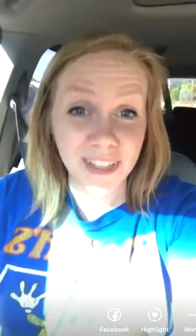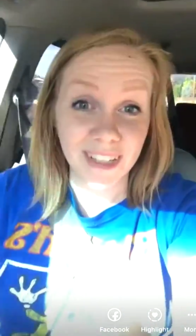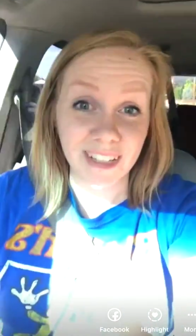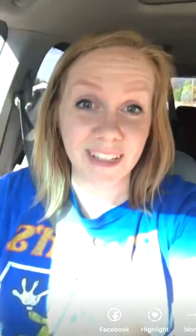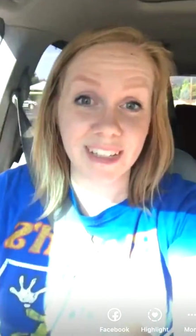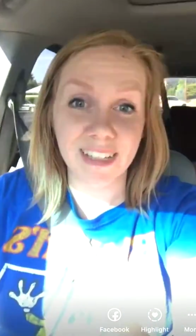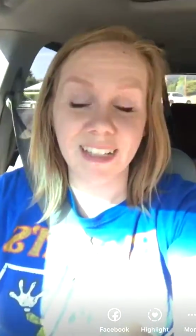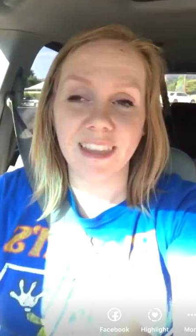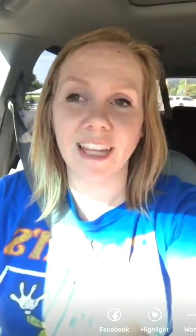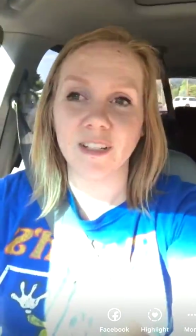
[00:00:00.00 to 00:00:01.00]
that
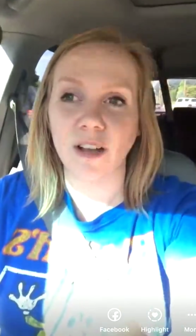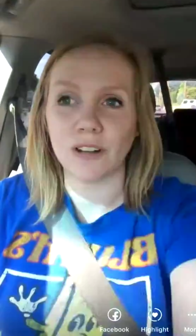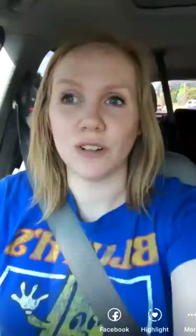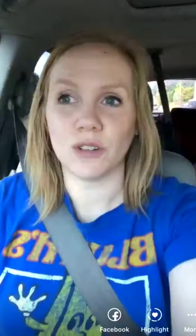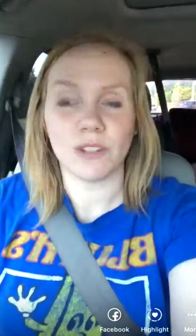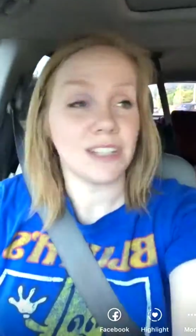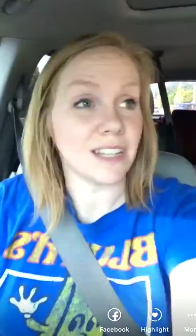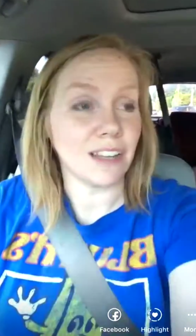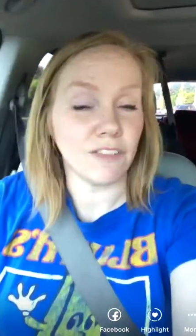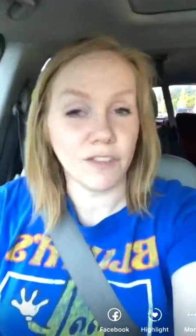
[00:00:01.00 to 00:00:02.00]
doctors receive for
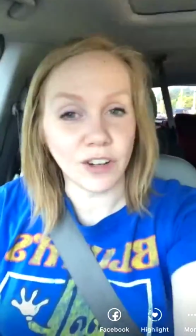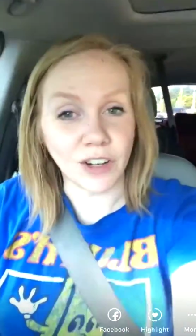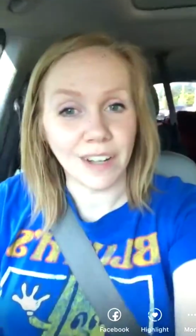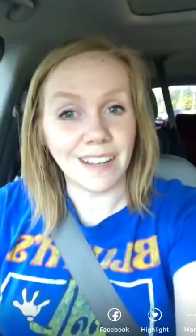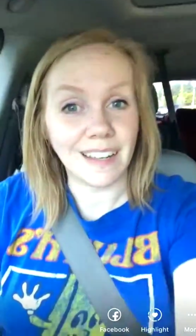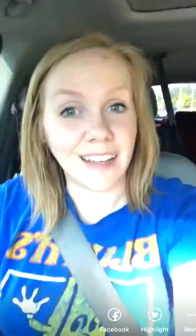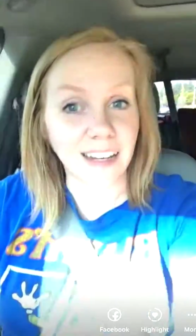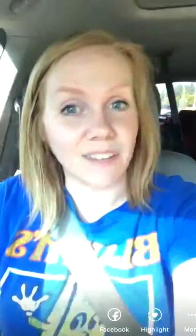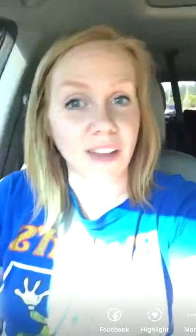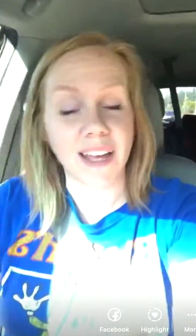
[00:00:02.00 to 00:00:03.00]
getting
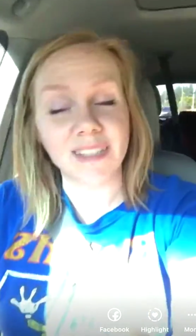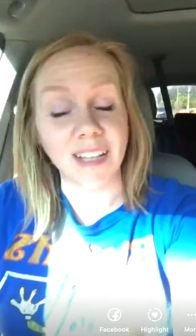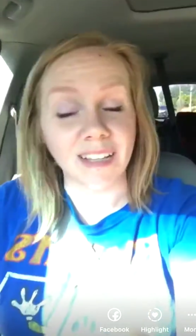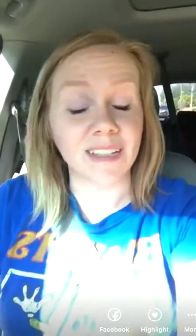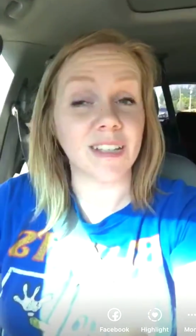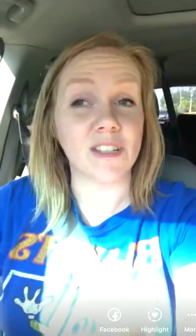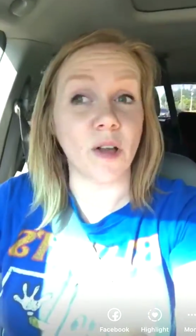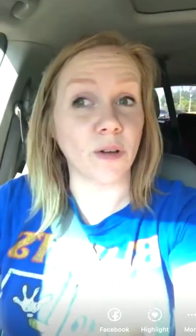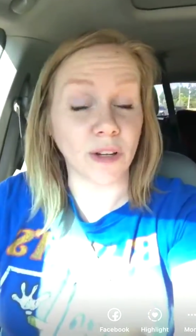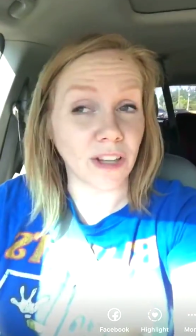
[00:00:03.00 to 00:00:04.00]
vaccines, because y'all are going to think
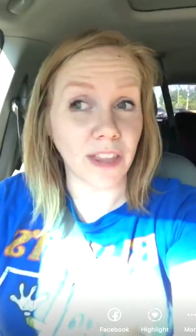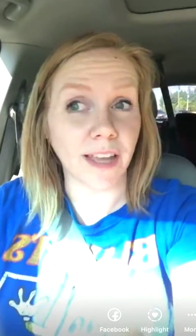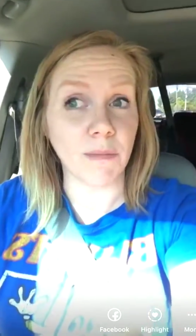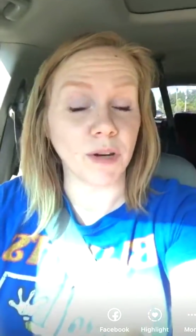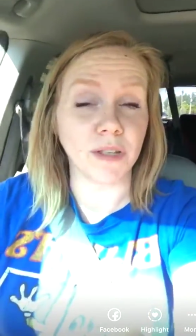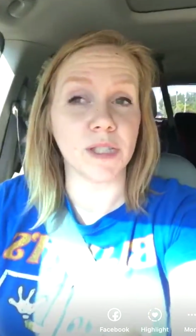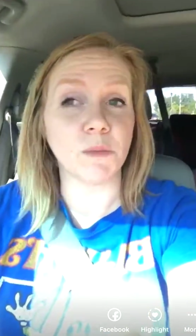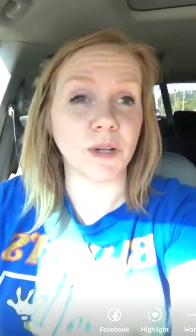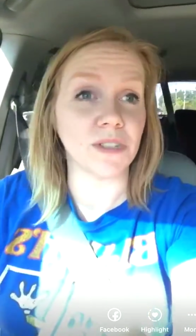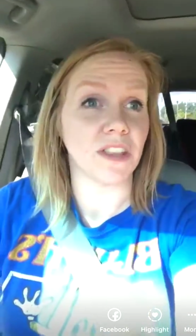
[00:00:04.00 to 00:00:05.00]
I'm a conspiracy
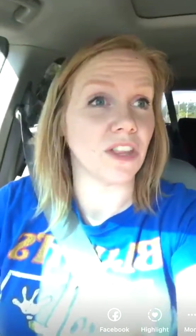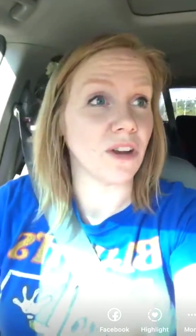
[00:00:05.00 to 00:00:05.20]
theorist.